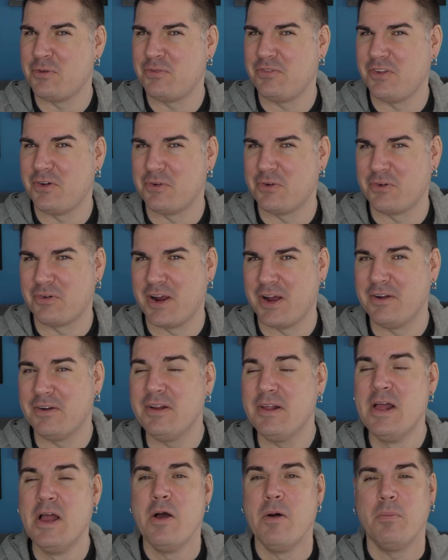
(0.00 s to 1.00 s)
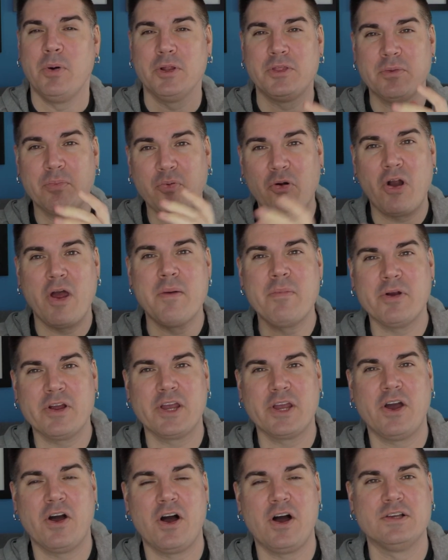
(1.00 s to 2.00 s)
article falling around. But the
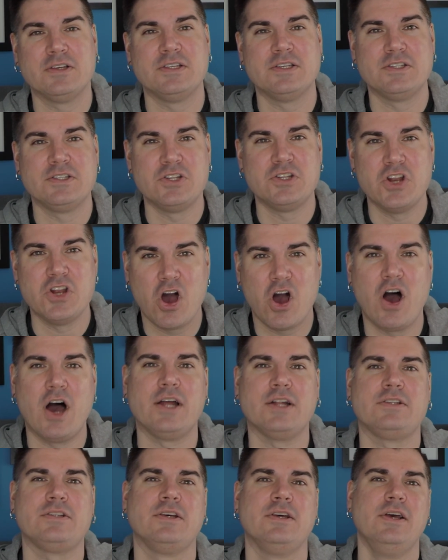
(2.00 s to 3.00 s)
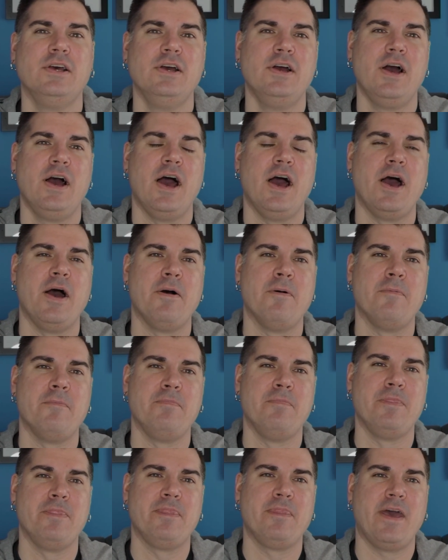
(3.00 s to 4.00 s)
primary cause is not
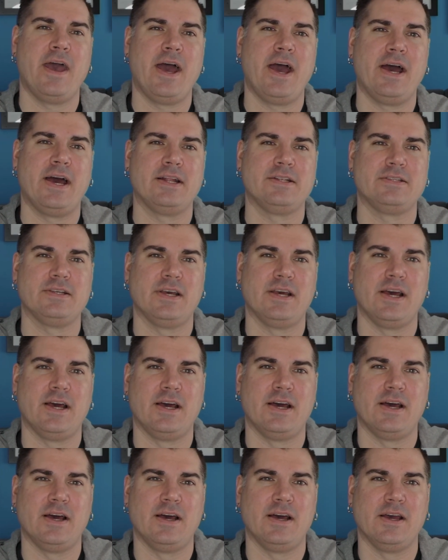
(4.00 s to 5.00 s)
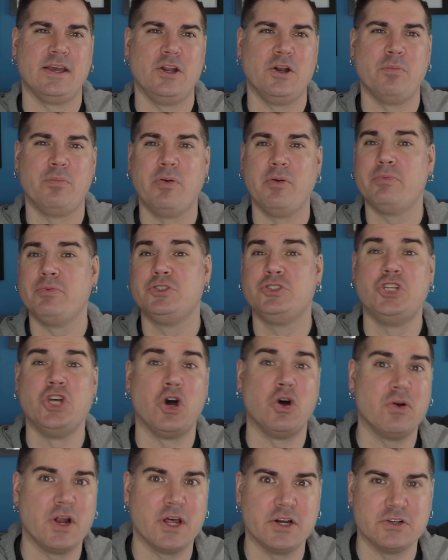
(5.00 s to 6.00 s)
that people
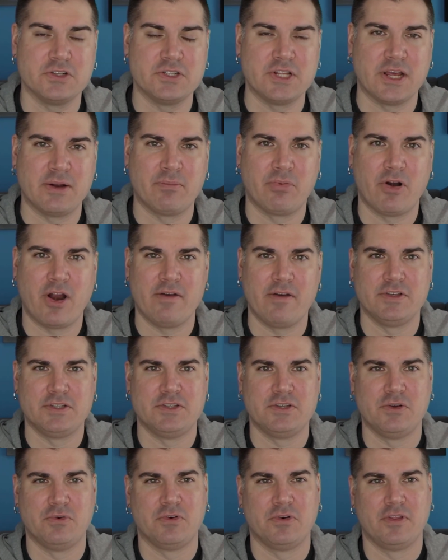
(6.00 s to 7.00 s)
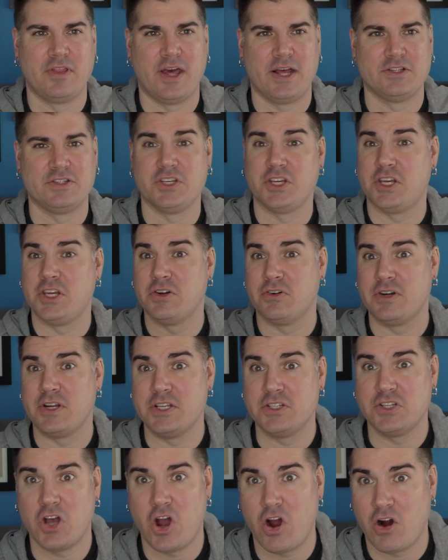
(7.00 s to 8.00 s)
don't understand privacy or that
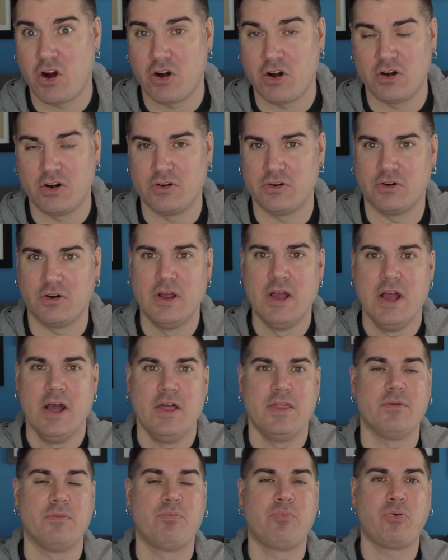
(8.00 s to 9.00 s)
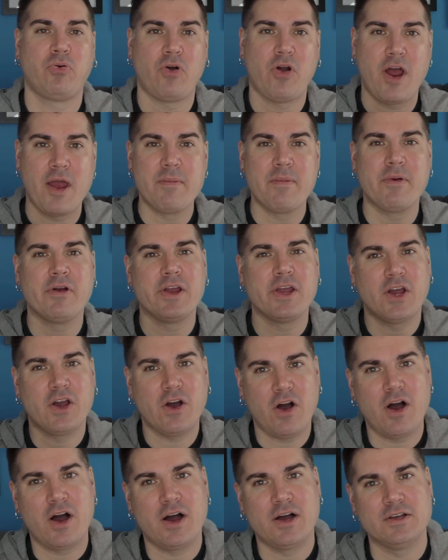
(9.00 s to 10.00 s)
security is hard. Or the primary
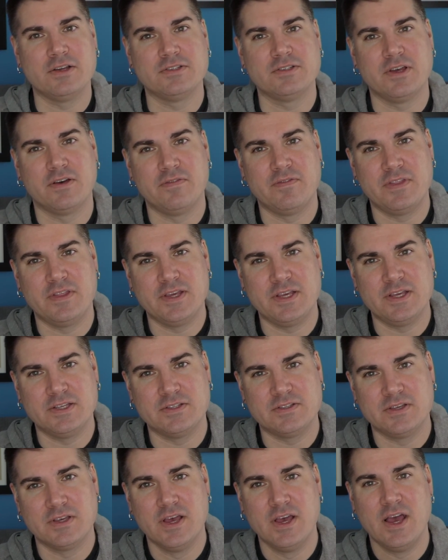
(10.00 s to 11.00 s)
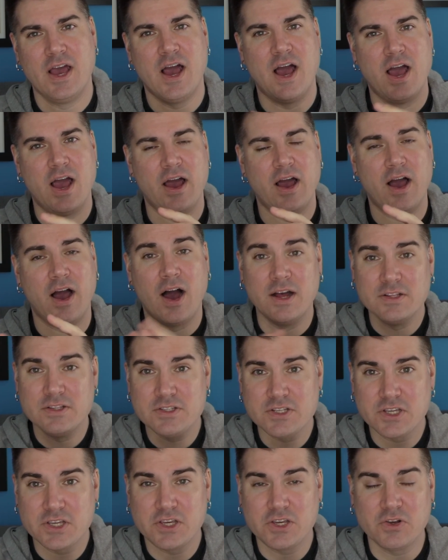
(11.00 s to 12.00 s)
cause of these
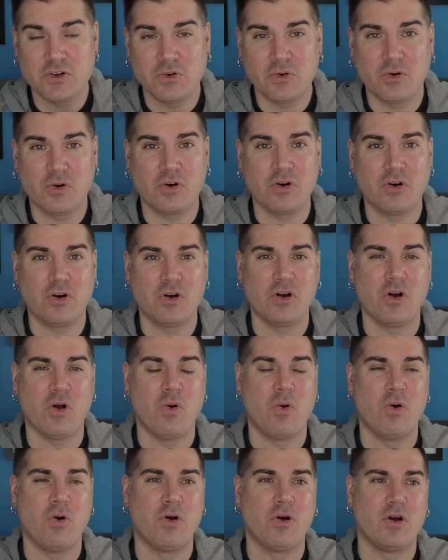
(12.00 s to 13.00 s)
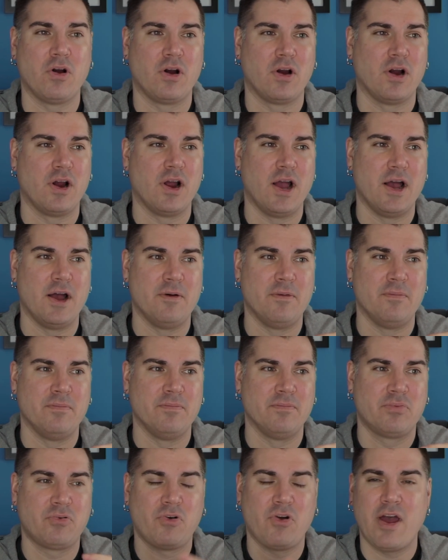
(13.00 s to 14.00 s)
unsecure or
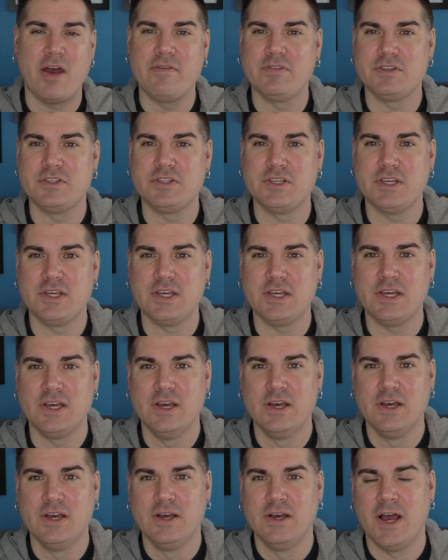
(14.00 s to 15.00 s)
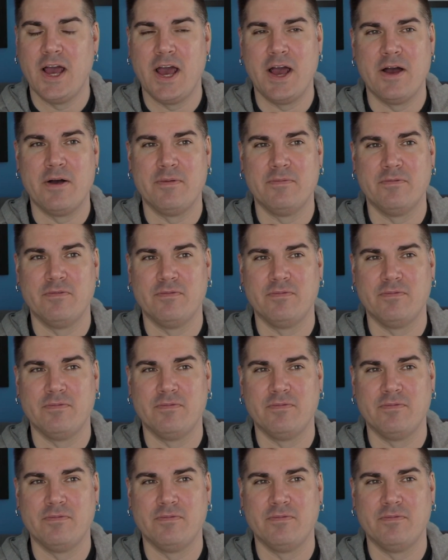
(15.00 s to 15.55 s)
privacy, I